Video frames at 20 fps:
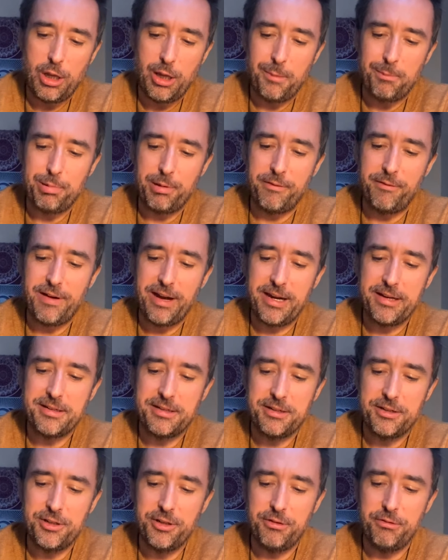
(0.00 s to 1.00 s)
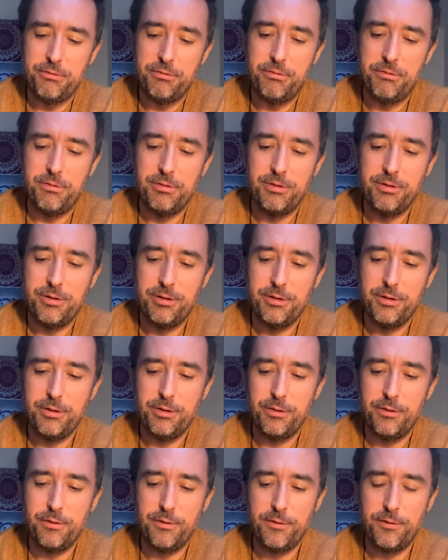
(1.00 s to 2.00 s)
providing you
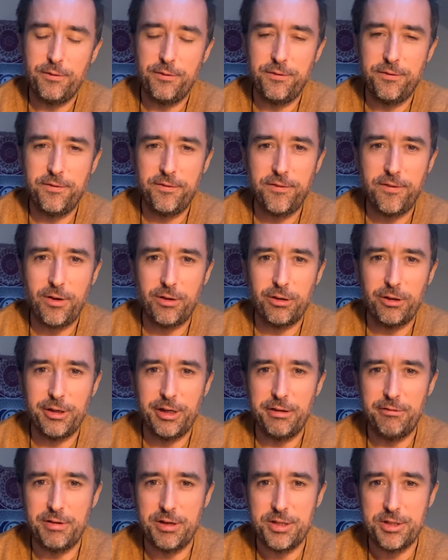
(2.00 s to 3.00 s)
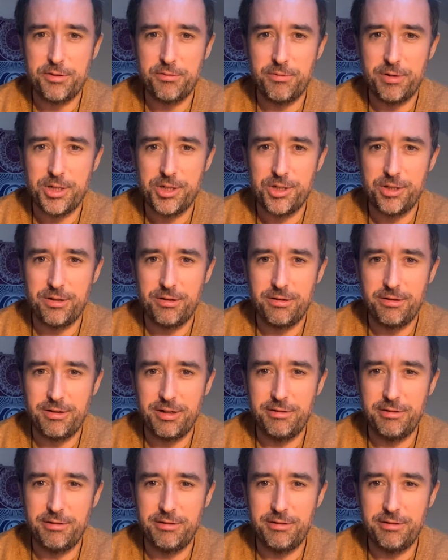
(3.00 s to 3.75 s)
follow your intuition.